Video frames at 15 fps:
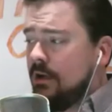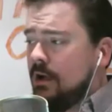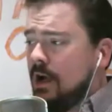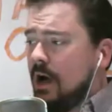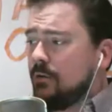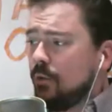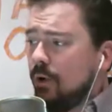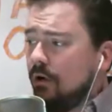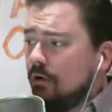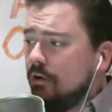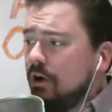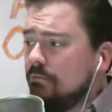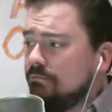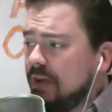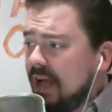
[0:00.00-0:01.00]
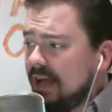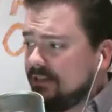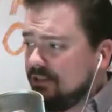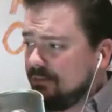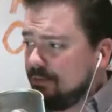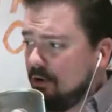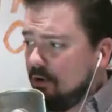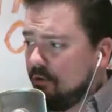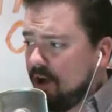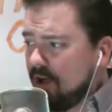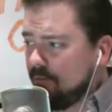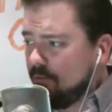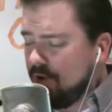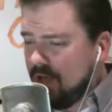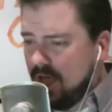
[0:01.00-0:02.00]
I want to welcome back to the
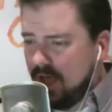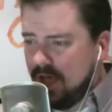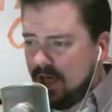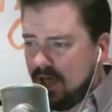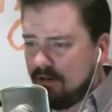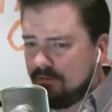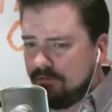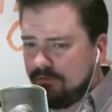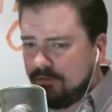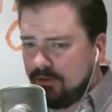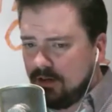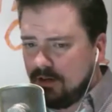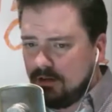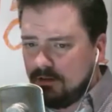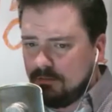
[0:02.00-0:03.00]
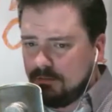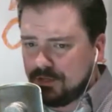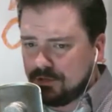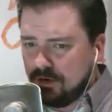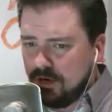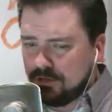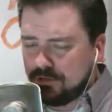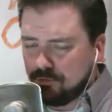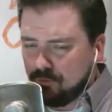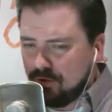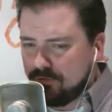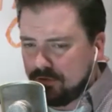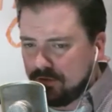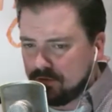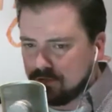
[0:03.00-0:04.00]
program. We have Mr. Hunter
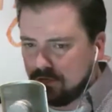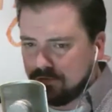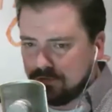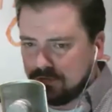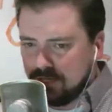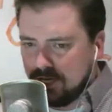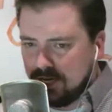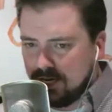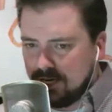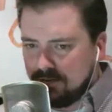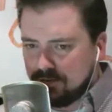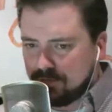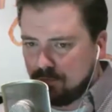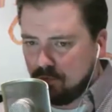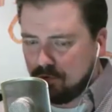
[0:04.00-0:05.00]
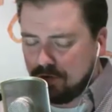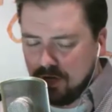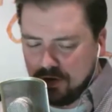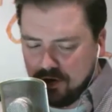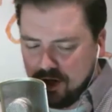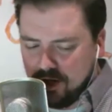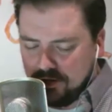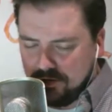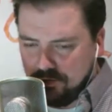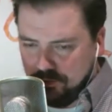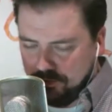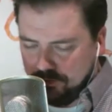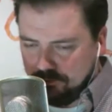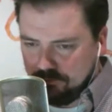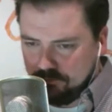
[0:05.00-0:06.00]
Rivett is on the line this morning. Hunter, how you doing?